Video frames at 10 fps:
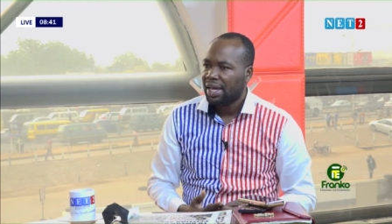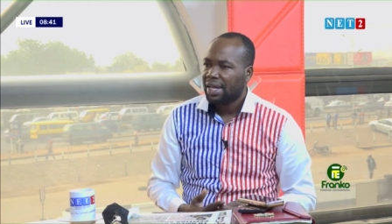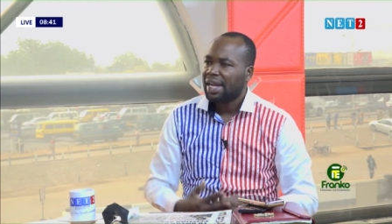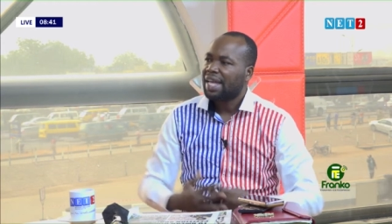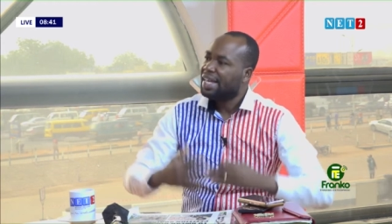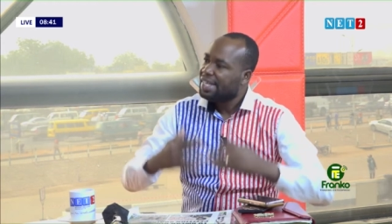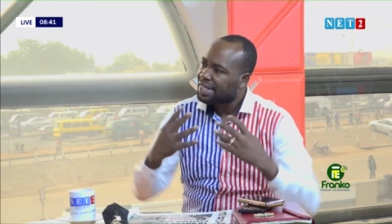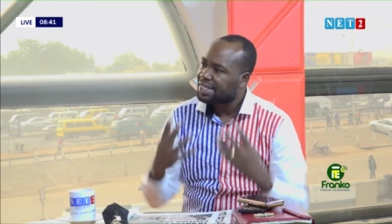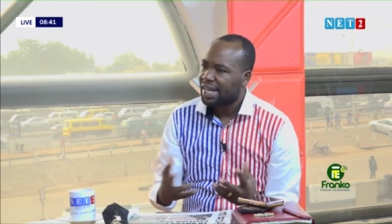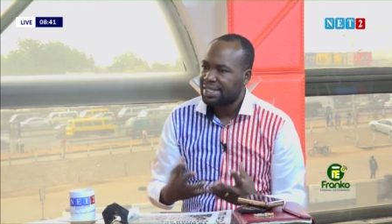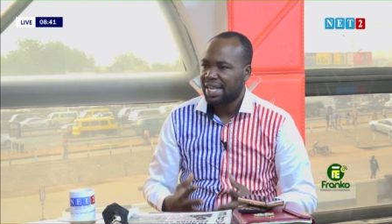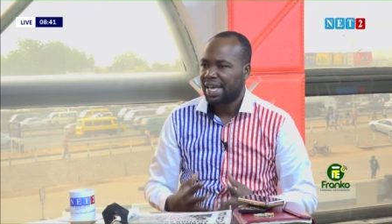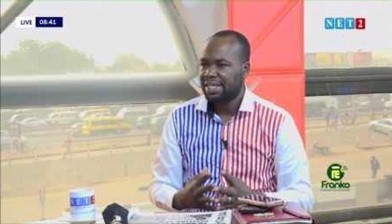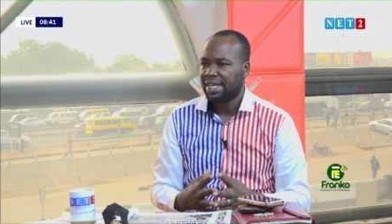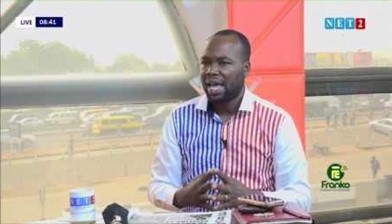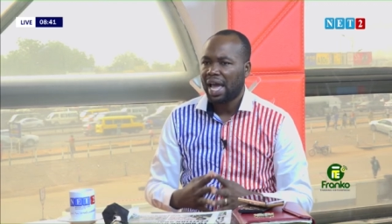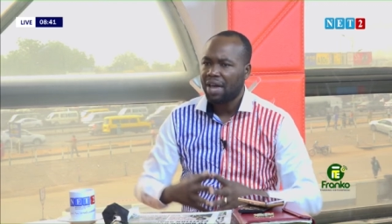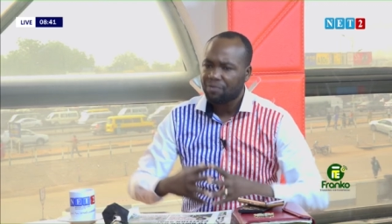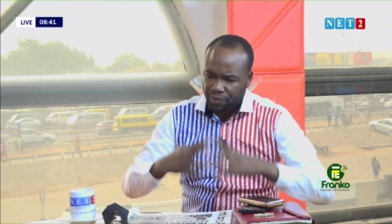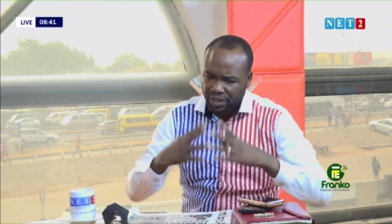Na yenya santia sena.
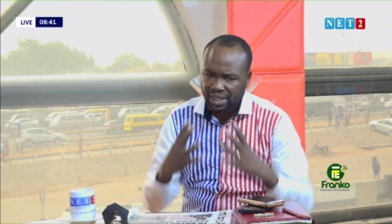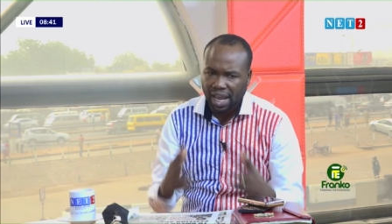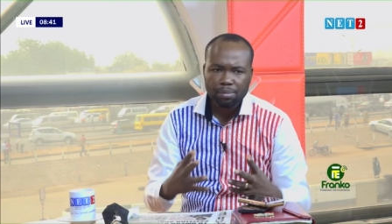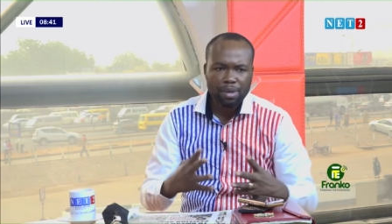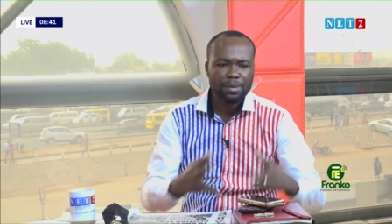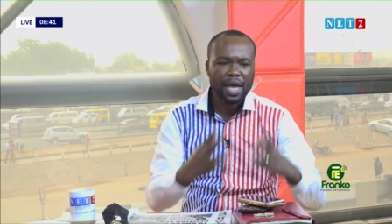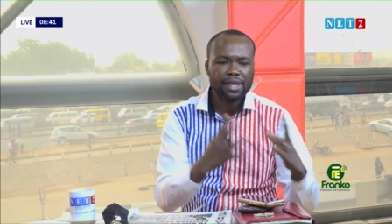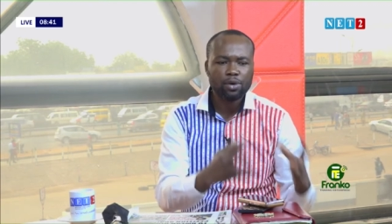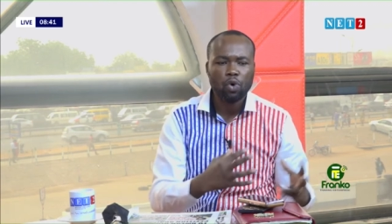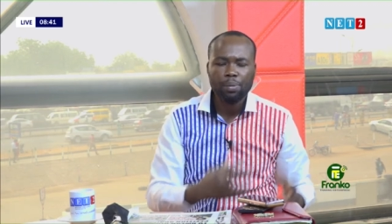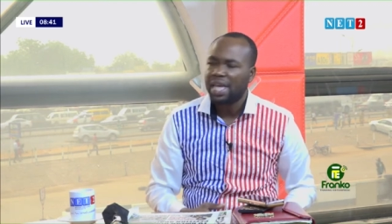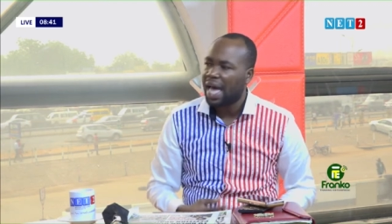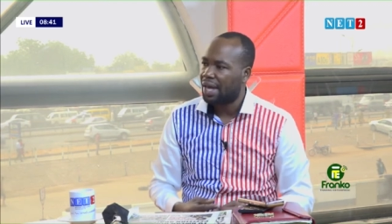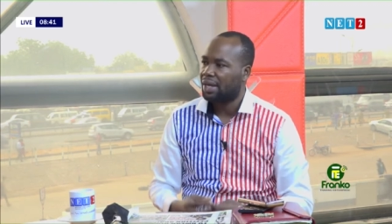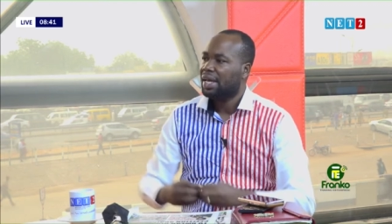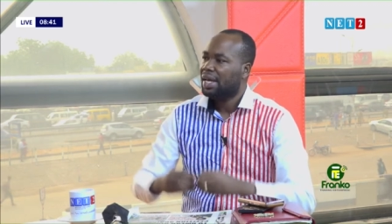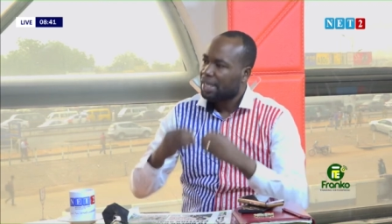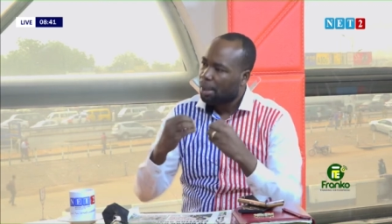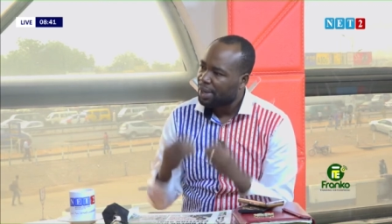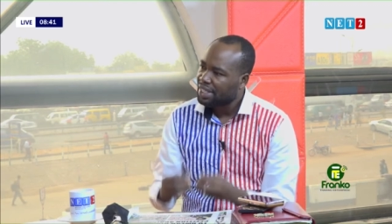Every time baby a yoko bian,
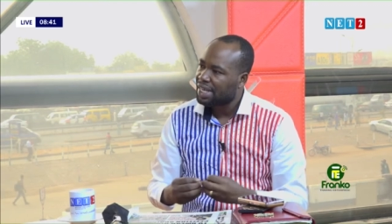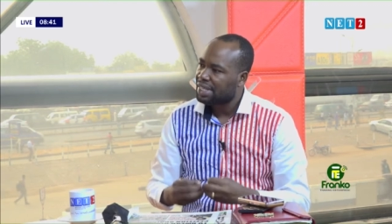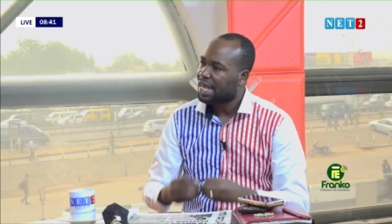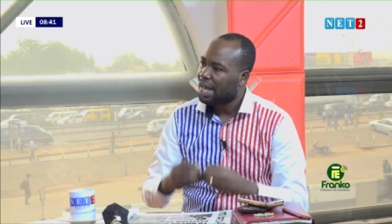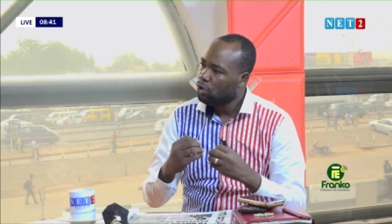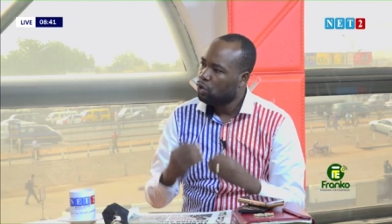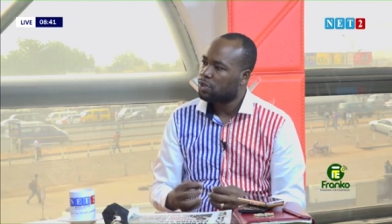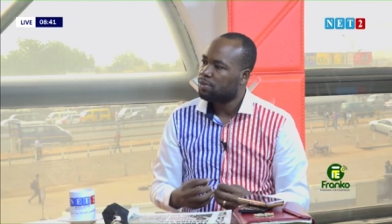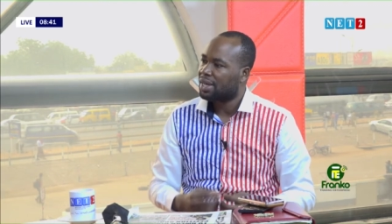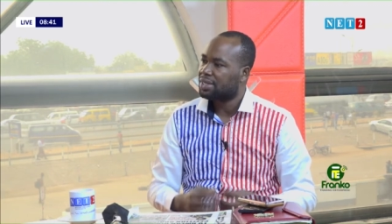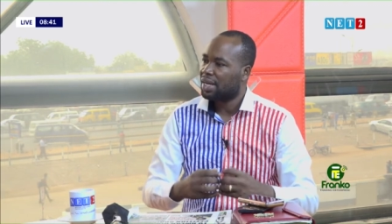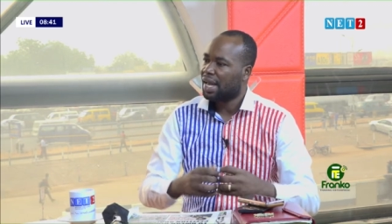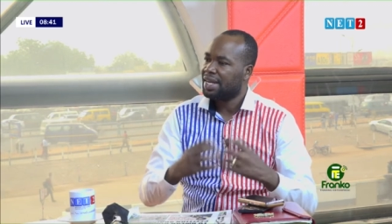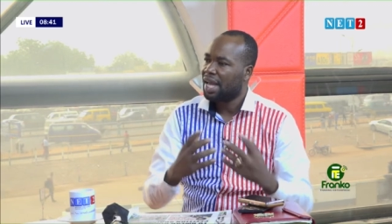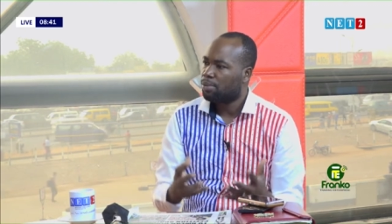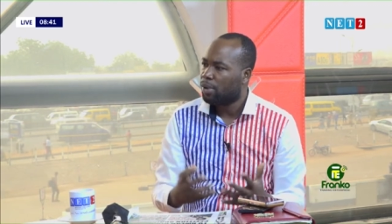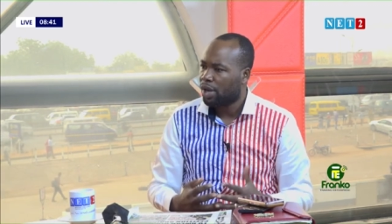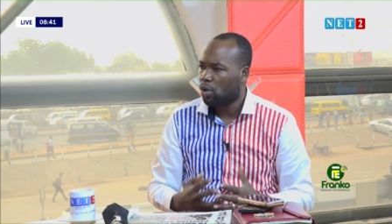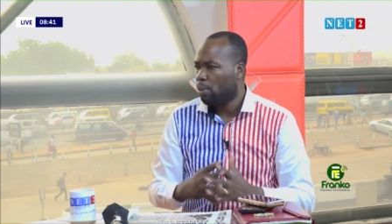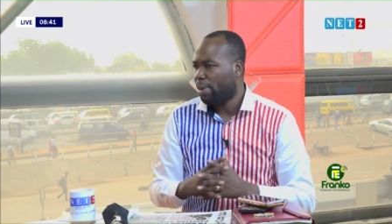your best shes are no sparks and edia boy
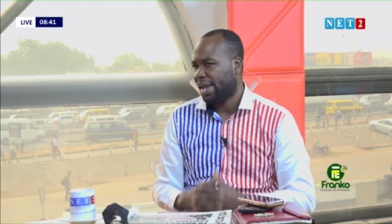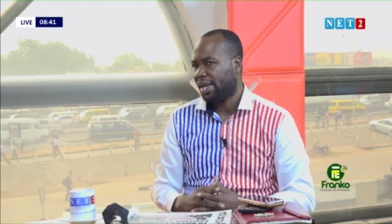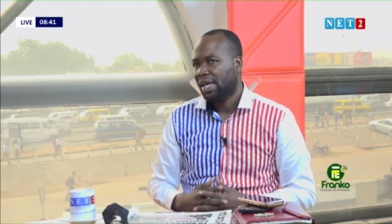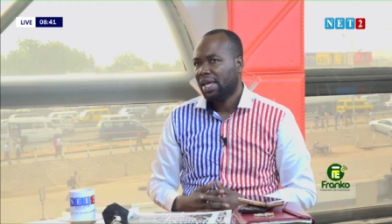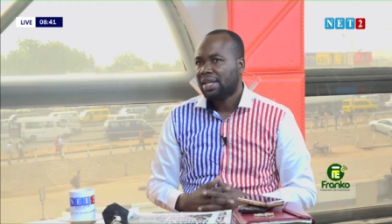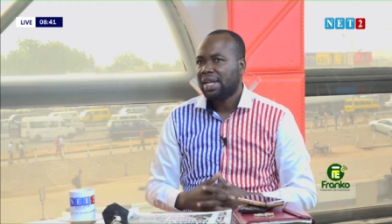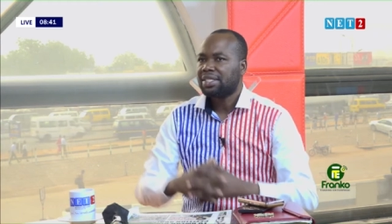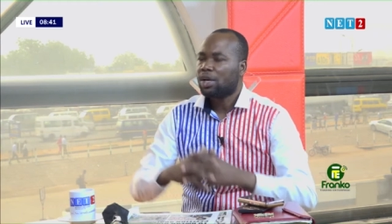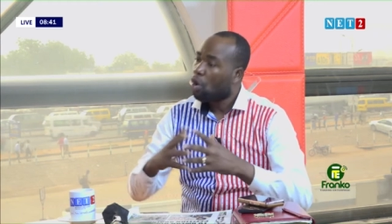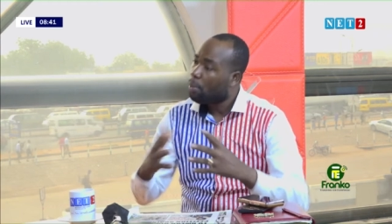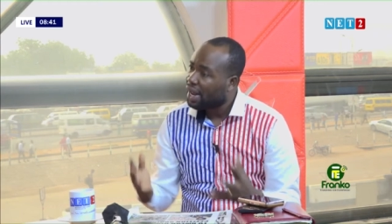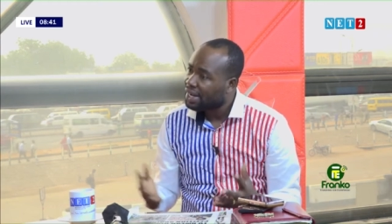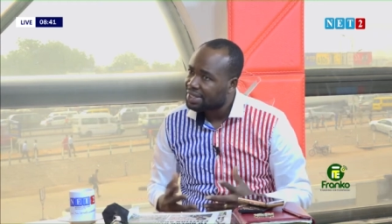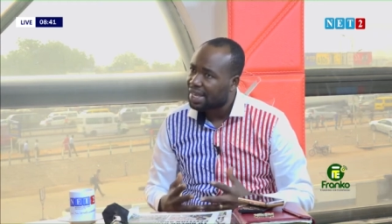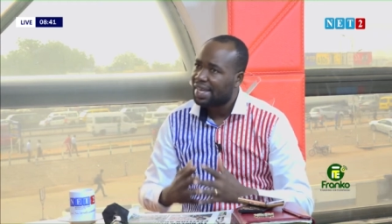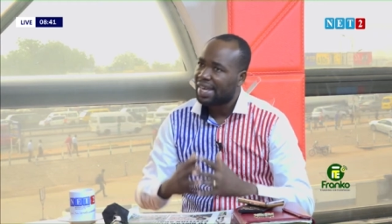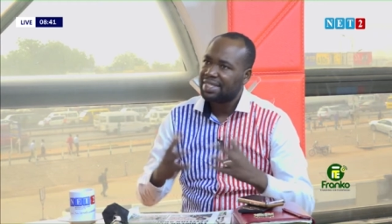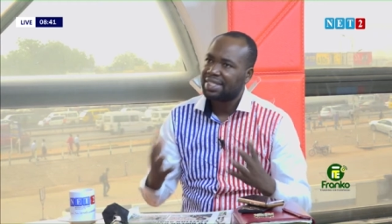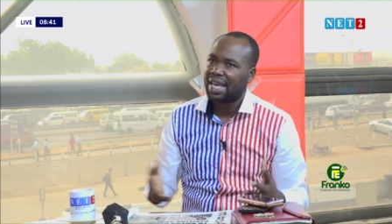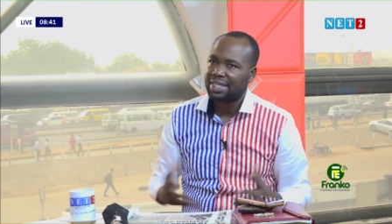hombine. Nasako bani say
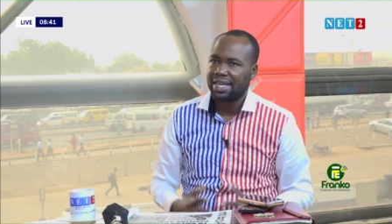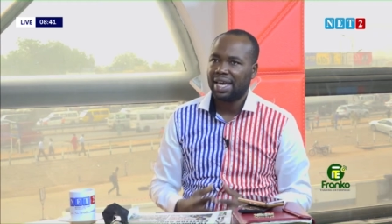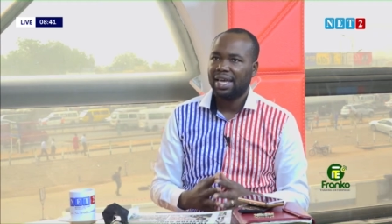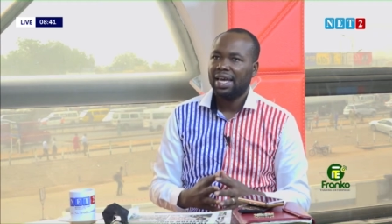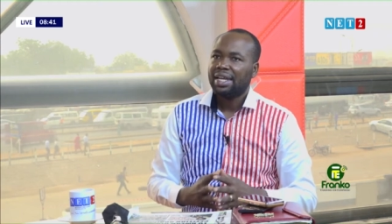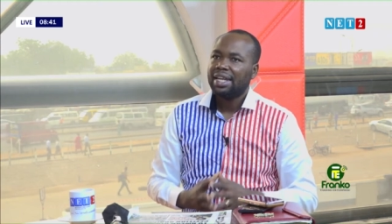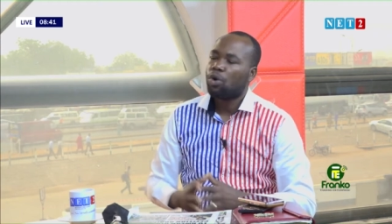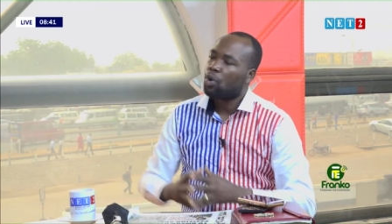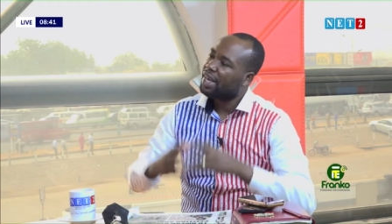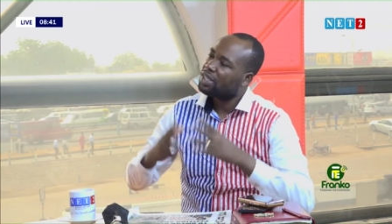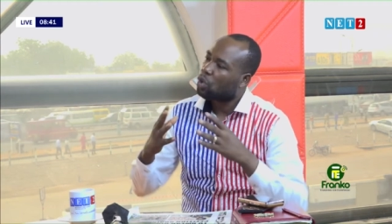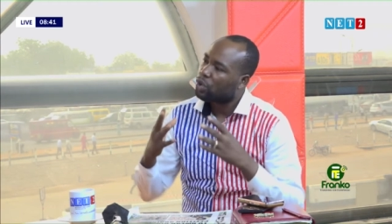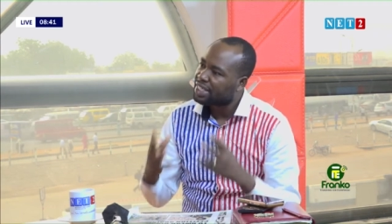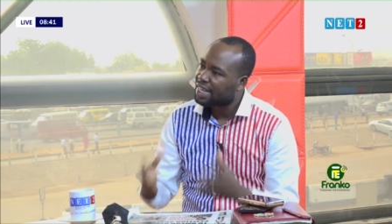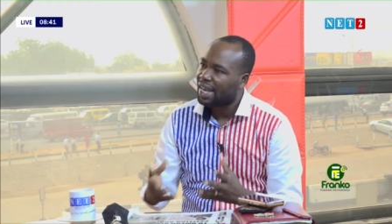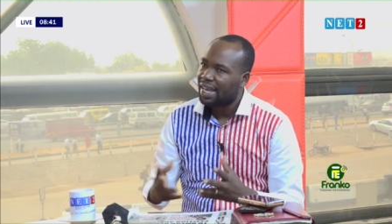yentia se, nequies or she.